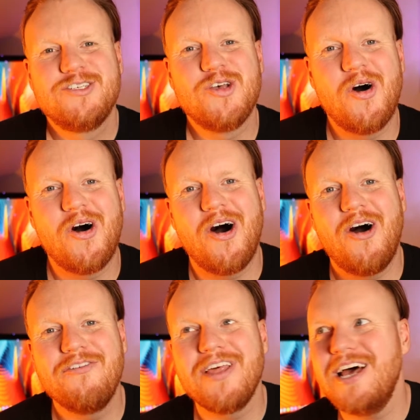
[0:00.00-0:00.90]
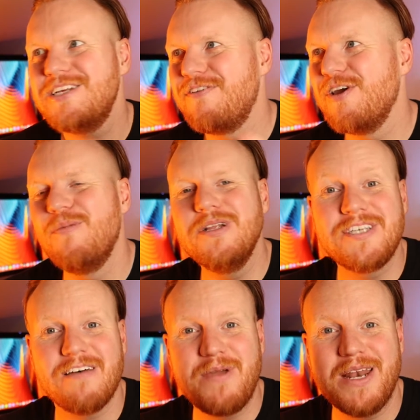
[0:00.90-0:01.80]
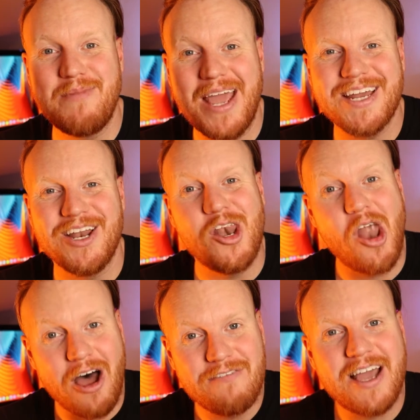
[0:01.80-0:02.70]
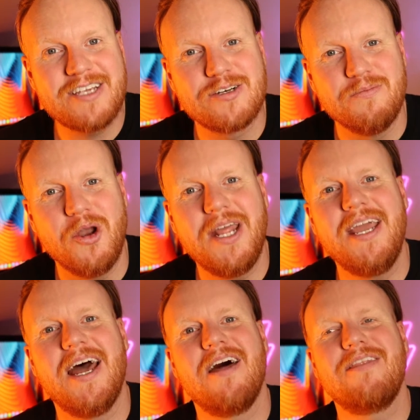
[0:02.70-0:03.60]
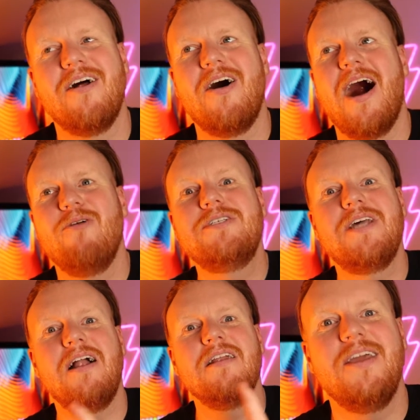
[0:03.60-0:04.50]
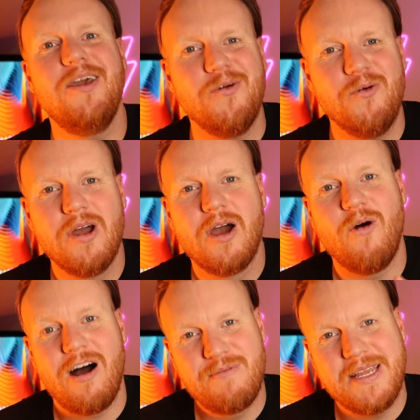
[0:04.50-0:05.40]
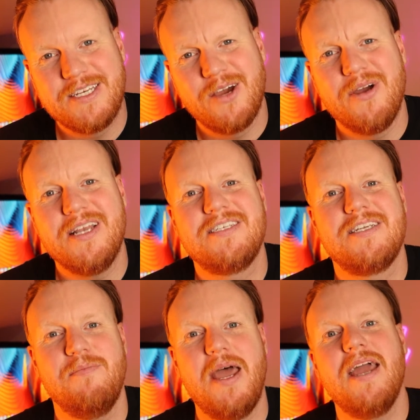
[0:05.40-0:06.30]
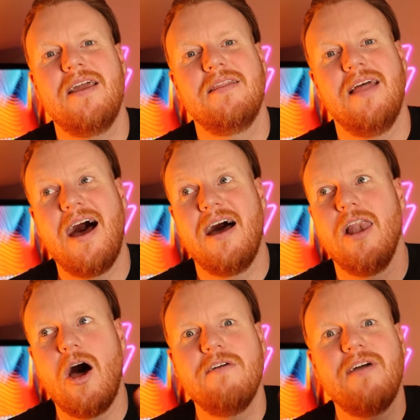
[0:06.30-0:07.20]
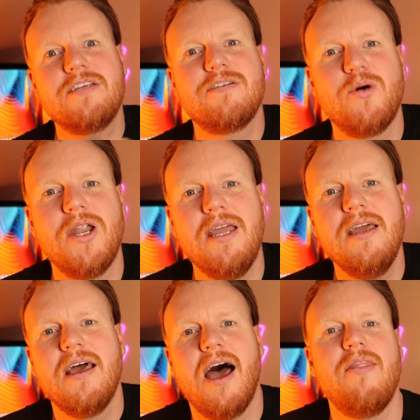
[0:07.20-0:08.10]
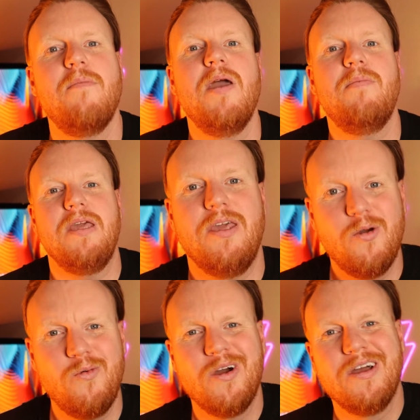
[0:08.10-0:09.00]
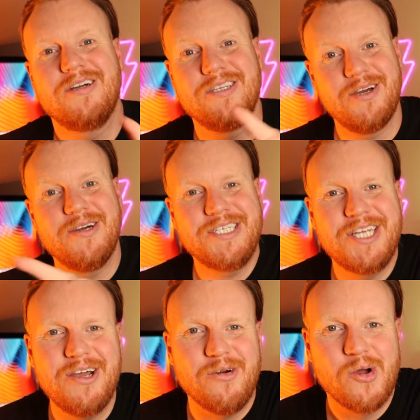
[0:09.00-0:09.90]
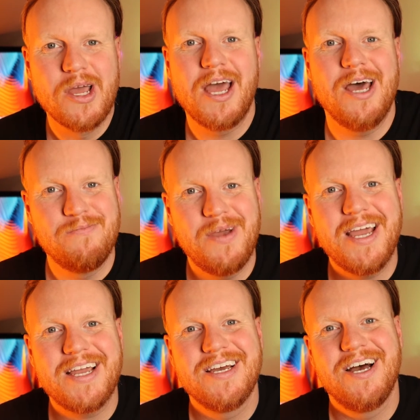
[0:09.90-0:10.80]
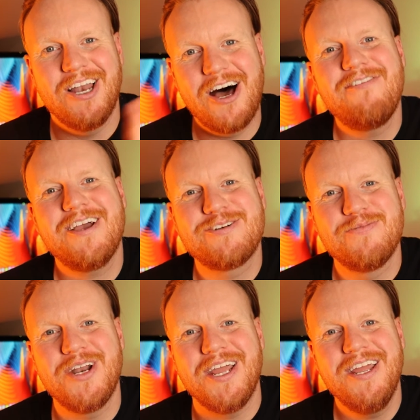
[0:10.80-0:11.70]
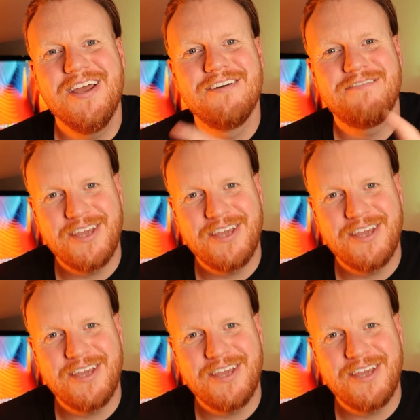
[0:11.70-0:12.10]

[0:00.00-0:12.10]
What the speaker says: So over the last few months I've been making a lot of extra money, and I thought I would tell you what I've been doing to make that lot of extra money, and then maybe you could do it too and make a lot of extra money for